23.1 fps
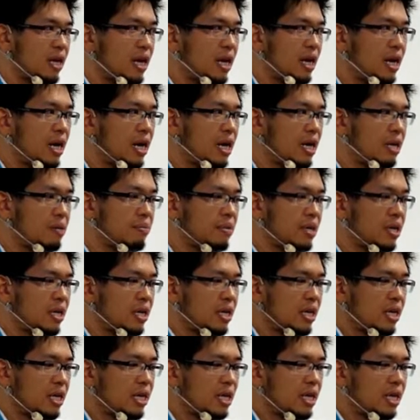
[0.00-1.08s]
Um,
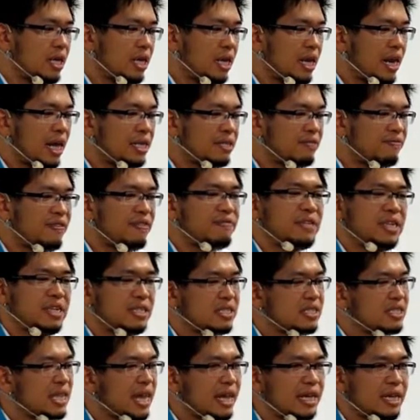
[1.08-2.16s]
It has fifteen
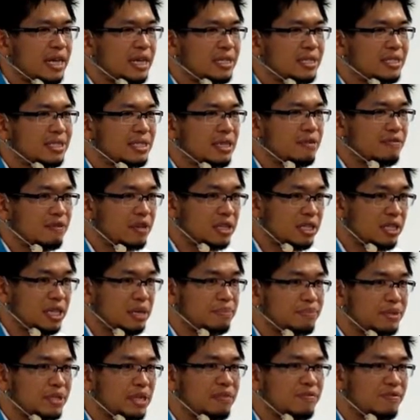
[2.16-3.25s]
seconds of
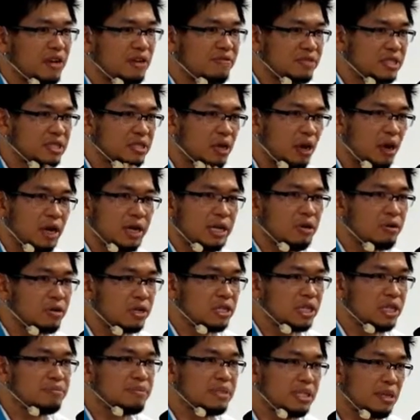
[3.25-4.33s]
clips, of, of just audio
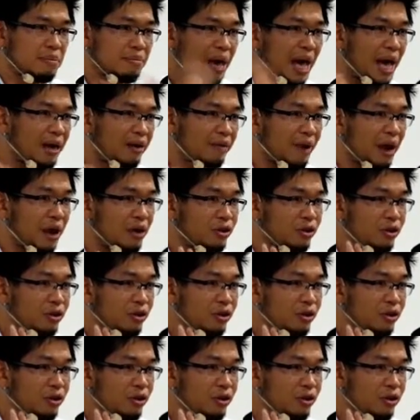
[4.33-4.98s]
clips in the background.